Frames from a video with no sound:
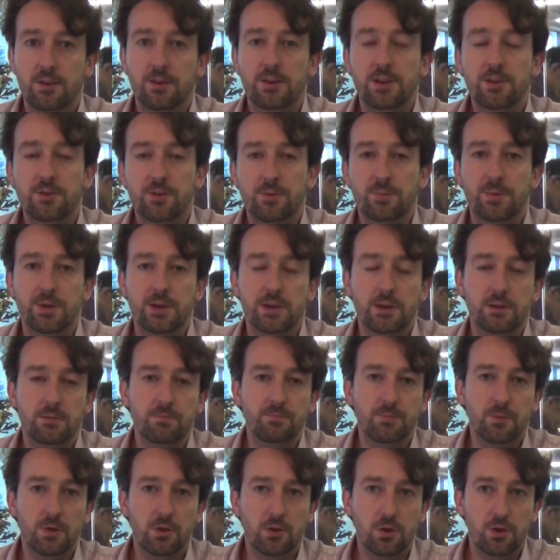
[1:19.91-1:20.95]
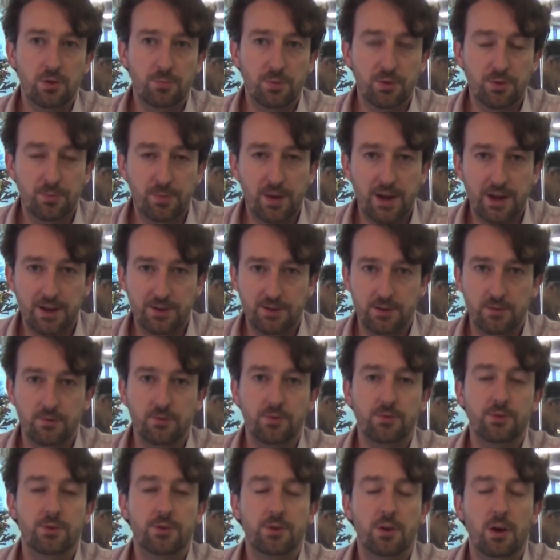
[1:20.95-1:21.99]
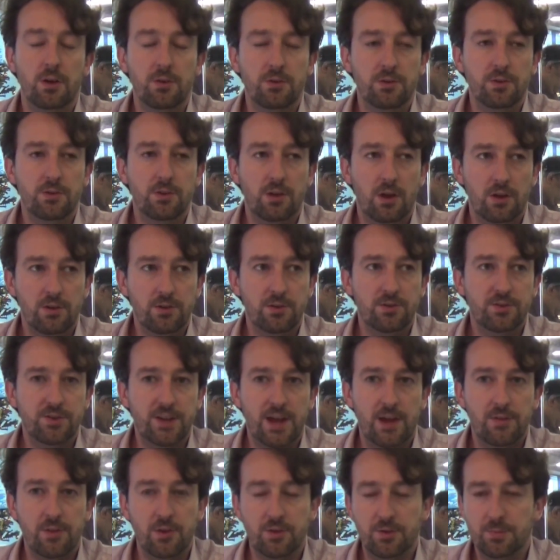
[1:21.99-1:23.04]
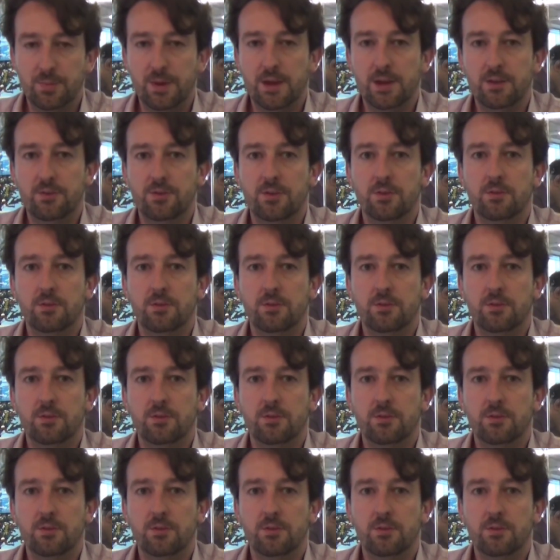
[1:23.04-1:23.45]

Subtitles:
there needs to be good perspectives to understand the space